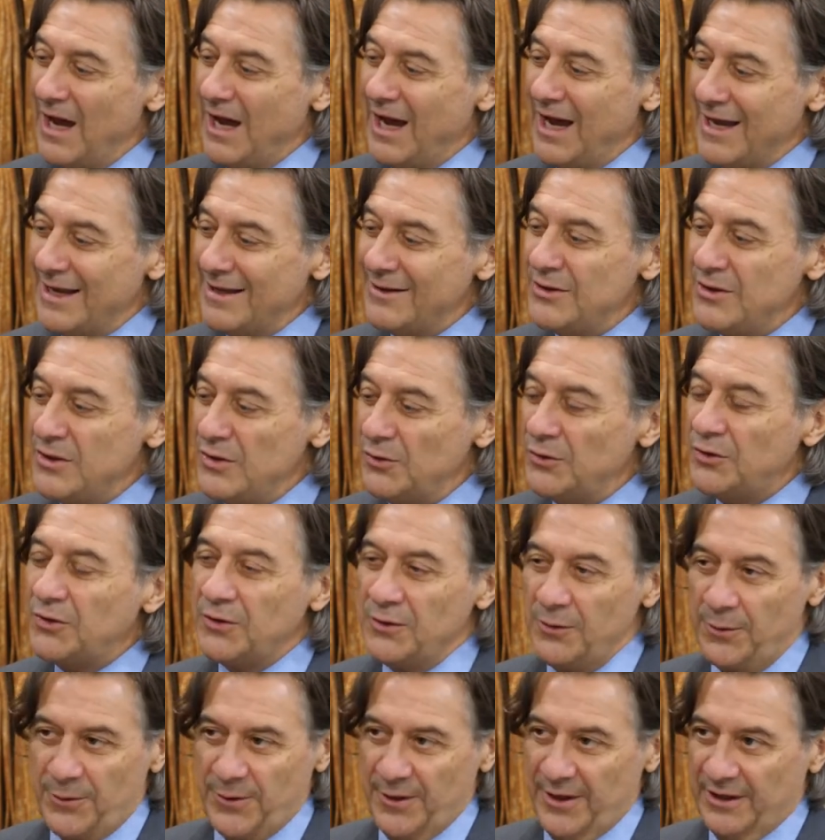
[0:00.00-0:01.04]
I knew
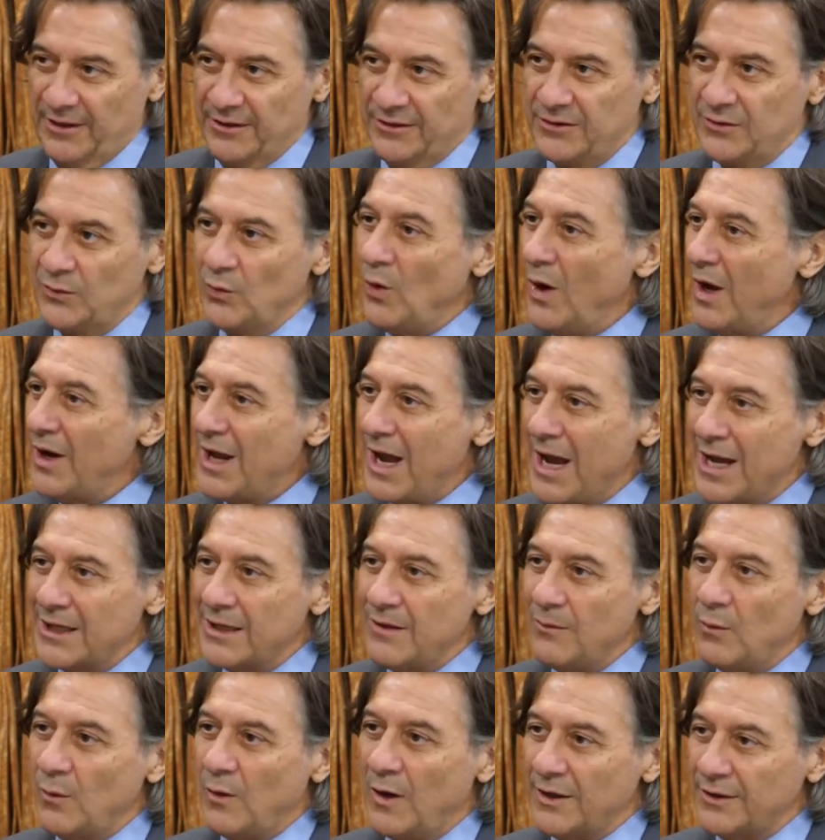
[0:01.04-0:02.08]
two things. One,
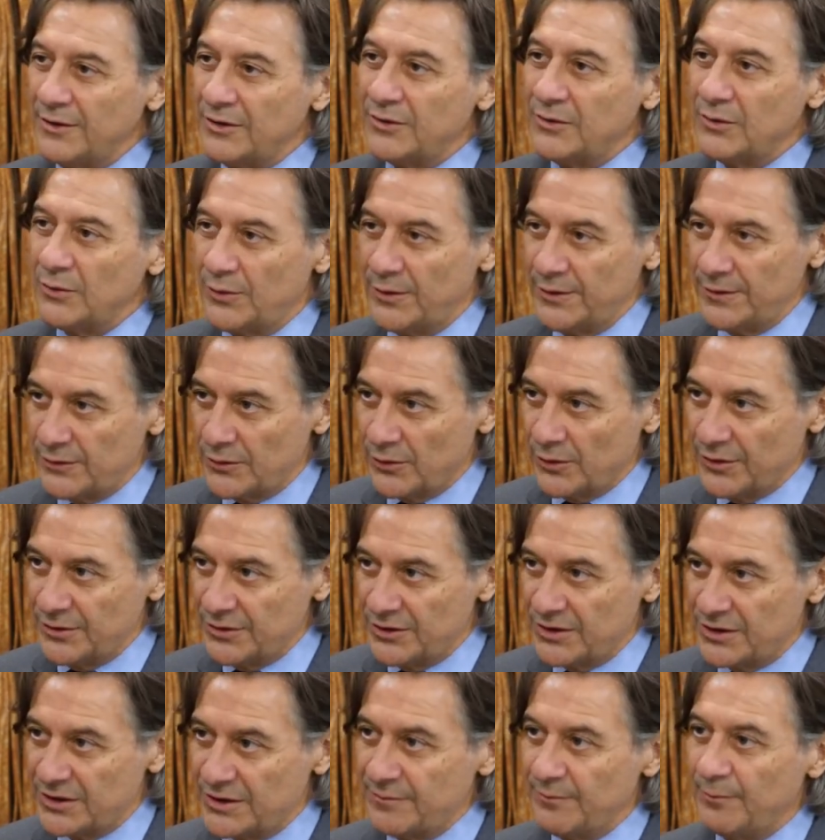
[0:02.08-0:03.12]
I want to do
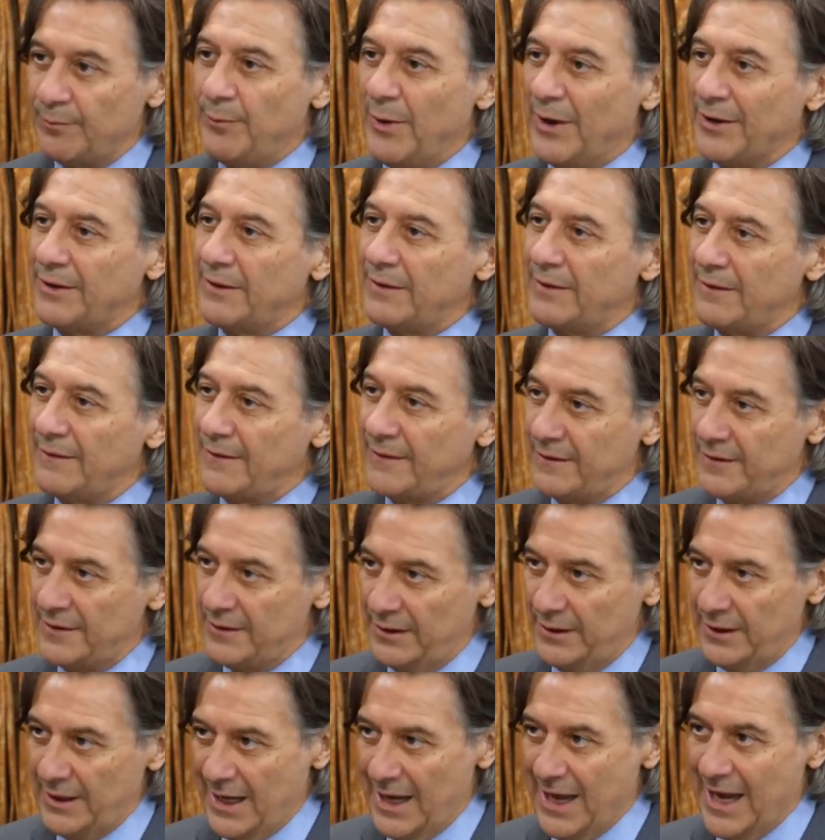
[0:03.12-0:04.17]
research, but
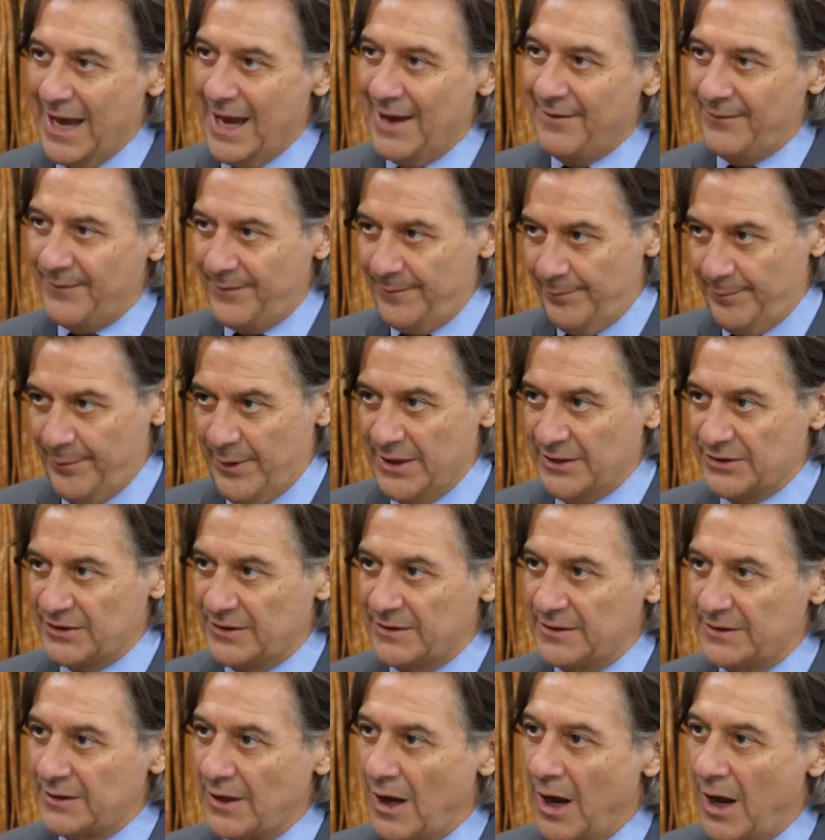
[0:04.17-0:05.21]
still have
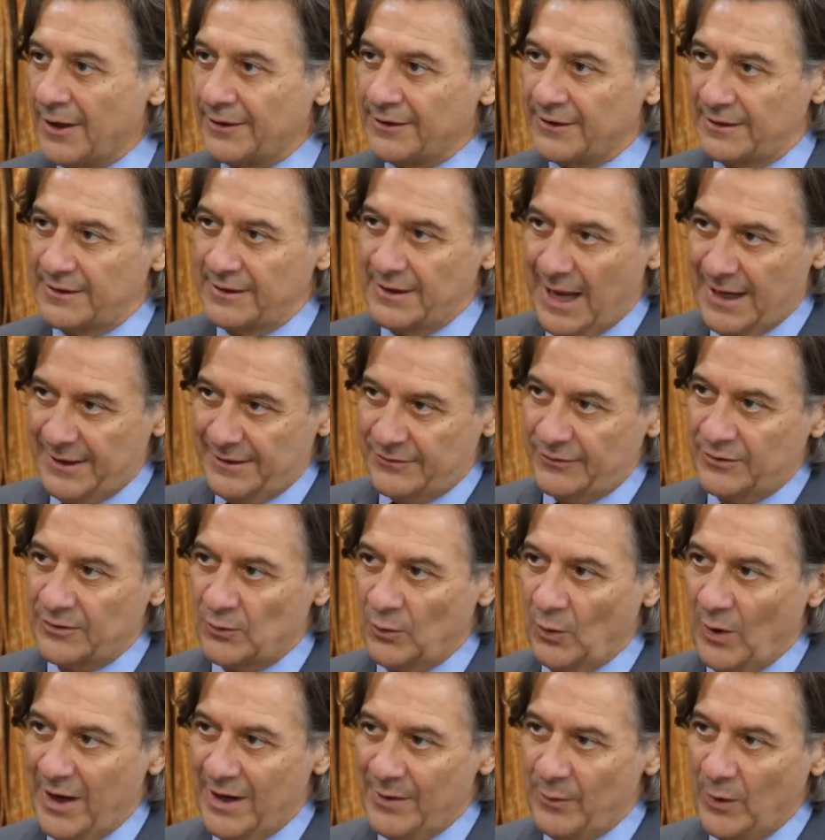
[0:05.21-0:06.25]
patients' contact. That's the reason
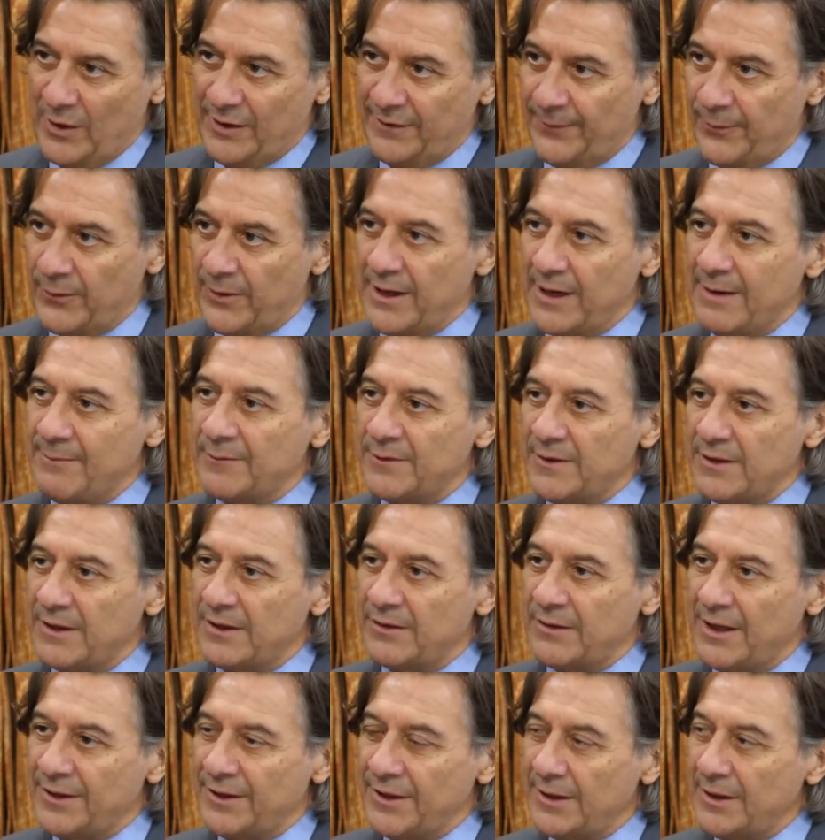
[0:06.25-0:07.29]
why I went for an
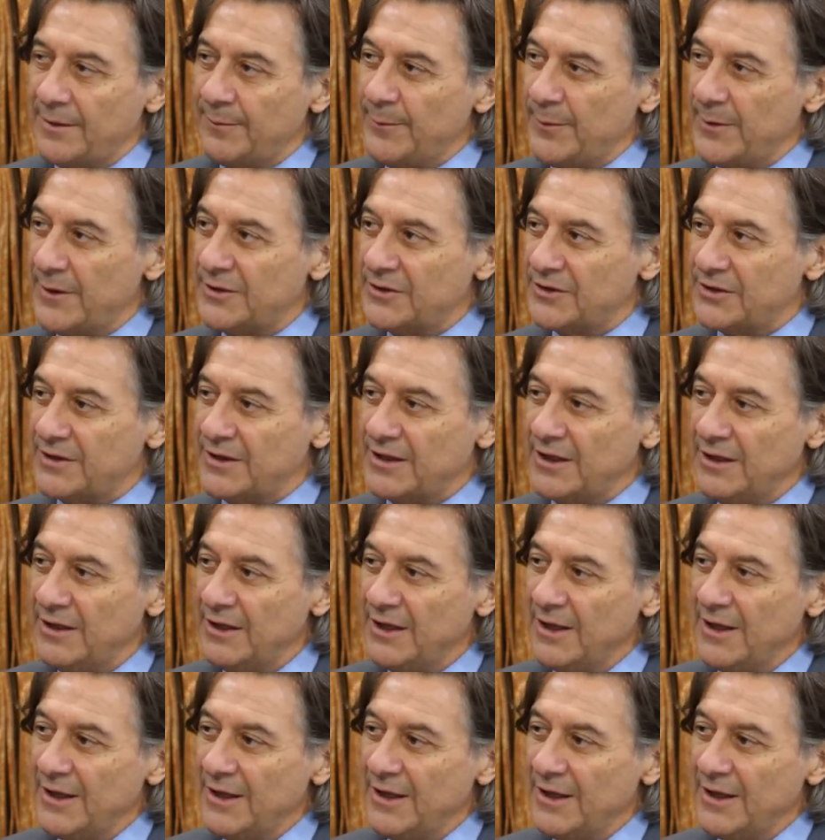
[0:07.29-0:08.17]
MD rather than a PhD.